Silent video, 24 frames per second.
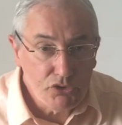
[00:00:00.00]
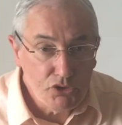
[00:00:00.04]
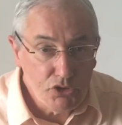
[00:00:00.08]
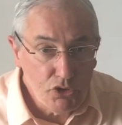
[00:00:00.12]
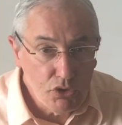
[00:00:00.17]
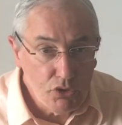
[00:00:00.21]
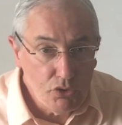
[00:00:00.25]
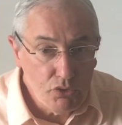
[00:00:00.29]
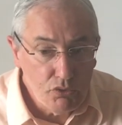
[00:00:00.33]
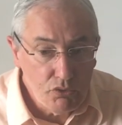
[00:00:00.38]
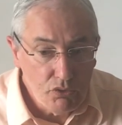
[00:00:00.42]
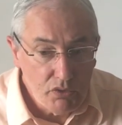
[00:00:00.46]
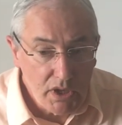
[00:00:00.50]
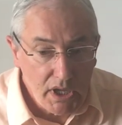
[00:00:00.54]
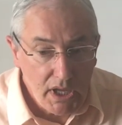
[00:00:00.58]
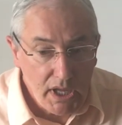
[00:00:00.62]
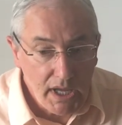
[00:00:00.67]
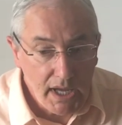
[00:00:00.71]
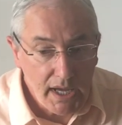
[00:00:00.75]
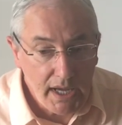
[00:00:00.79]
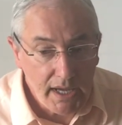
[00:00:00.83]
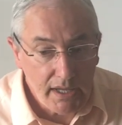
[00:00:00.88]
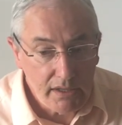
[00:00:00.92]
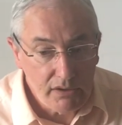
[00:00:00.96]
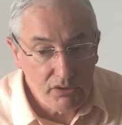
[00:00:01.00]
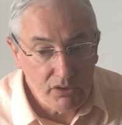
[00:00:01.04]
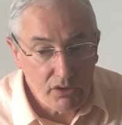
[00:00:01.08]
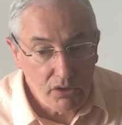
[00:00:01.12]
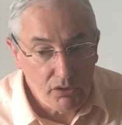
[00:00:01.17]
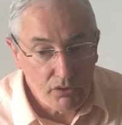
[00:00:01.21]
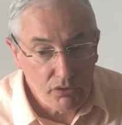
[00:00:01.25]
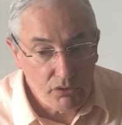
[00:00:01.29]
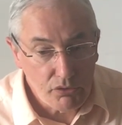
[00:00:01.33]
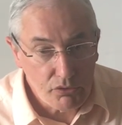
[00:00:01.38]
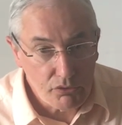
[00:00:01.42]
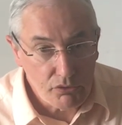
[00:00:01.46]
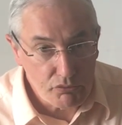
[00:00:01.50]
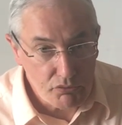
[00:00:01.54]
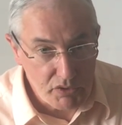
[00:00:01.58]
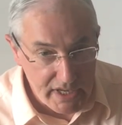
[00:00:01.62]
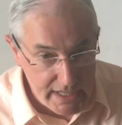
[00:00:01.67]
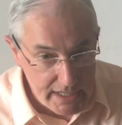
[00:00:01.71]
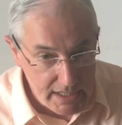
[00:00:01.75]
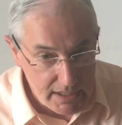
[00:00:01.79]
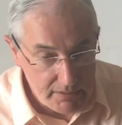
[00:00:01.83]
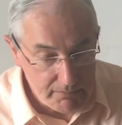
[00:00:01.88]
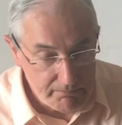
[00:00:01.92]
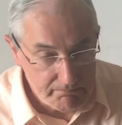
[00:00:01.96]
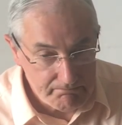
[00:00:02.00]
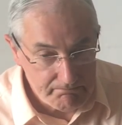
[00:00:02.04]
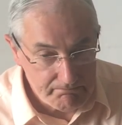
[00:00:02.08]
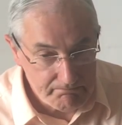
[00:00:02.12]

2 and 3.